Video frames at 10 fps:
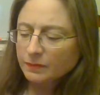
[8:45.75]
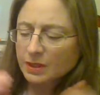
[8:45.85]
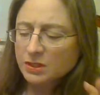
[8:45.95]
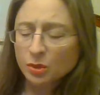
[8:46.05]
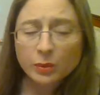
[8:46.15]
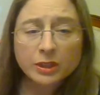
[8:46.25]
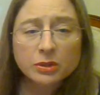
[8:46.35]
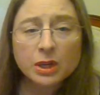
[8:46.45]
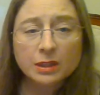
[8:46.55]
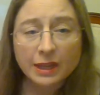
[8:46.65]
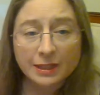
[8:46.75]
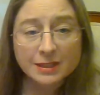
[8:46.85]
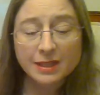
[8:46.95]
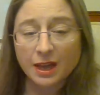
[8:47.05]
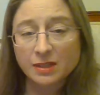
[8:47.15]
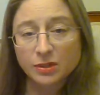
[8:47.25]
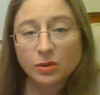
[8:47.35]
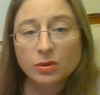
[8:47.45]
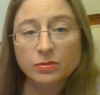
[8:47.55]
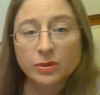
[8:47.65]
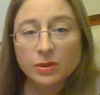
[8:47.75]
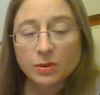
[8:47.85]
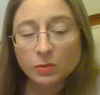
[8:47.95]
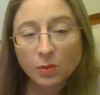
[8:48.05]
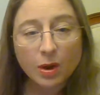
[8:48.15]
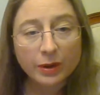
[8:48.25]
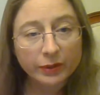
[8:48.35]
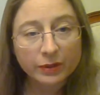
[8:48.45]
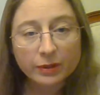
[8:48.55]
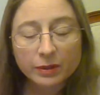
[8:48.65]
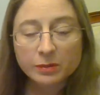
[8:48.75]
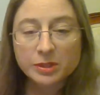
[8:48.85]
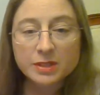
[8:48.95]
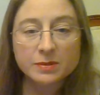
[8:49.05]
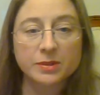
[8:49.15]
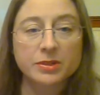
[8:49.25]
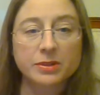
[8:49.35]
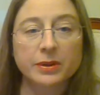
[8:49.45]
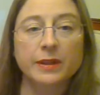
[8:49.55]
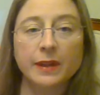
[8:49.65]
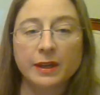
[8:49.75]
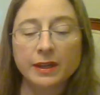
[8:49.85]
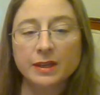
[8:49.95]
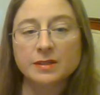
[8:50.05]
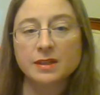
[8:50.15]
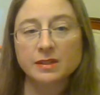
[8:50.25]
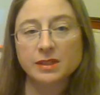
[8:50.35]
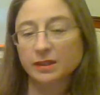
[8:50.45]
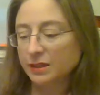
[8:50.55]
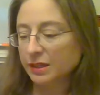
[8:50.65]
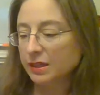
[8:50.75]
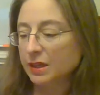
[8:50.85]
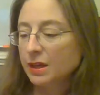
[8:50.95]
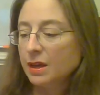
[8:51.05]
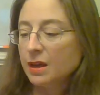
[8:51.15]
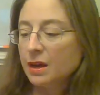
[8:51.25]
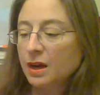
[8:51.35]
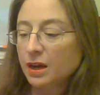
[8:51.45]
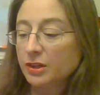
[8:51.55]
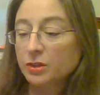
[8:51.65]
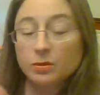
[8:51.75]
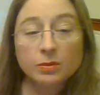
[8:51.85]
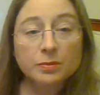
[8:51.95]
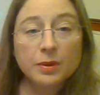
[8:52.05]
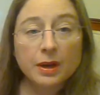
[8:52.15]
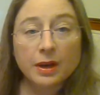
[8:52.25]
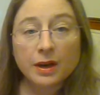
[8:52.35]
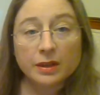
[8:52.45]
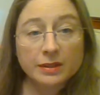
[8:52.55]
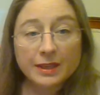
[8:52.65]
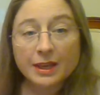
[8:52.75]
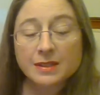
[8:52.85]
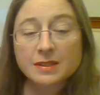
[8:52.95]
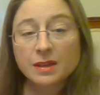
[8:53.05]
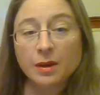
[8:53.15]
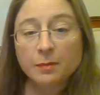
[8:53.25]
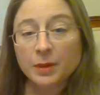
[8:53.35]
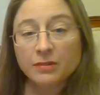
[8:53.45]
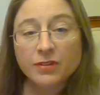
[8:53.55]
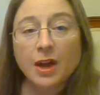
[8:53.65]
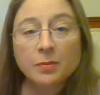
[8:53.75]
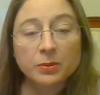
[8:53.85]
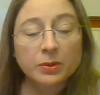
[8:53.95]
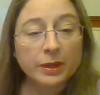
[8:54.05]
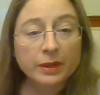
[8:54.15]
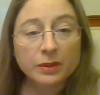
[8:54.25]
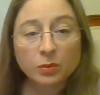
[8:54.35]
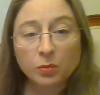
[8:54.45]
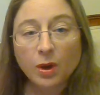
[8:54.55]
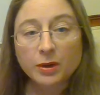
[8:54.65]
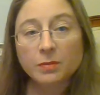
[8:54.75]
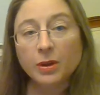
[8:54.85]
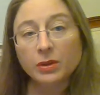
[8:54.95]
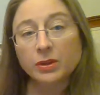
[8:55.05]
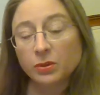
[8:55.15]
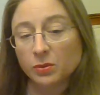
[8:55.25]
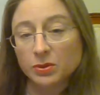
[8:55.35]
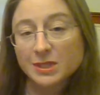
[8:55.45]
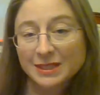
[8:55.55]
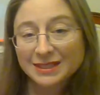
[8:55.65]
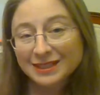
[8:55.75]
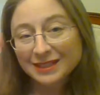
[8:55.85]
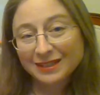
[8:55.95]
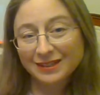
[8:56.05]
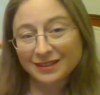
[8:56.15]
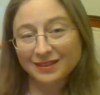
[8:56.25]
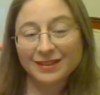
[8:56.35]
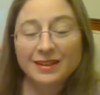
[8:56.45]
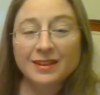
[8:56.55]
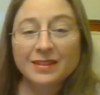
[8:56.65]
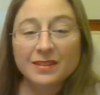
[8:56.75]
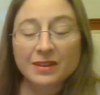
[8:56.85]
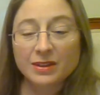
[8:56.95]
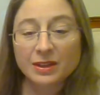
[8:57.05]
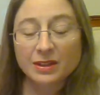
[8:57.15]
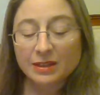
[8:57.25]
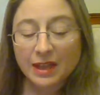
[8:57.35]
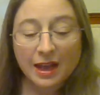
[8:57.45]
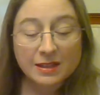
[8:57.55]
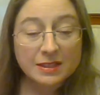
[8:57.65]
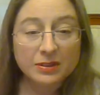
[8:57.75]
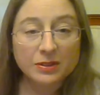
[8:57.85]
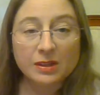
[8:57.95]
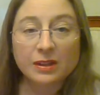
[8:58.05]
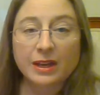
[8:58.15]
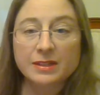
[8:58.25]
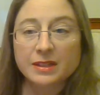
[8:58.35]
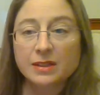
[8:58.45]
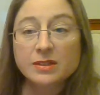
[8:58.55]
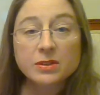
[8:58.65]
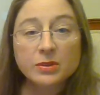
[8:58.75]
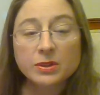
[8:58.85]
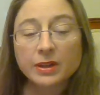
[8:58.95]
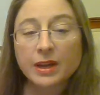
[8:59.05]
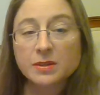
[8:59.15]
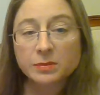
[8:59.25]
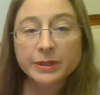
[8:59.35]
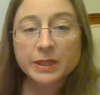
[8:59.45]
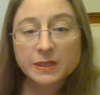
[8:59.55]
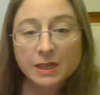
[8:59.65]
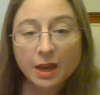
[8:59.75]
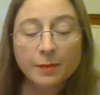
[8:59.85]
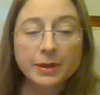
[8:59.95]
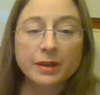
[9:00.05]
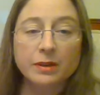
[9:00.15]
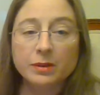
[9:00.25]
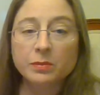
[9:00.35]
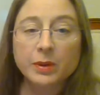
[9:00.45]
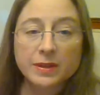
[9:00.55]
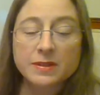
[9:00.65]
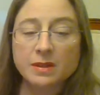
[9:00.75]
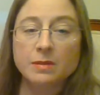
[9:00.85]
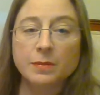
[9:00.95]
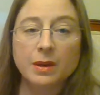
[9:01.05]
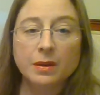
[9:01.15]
So when you collect a gas over water, which is what you're doing in that case, that technique, you get some evaporated water molecules in the gas that you're collecting. So your gas will be contaminated with some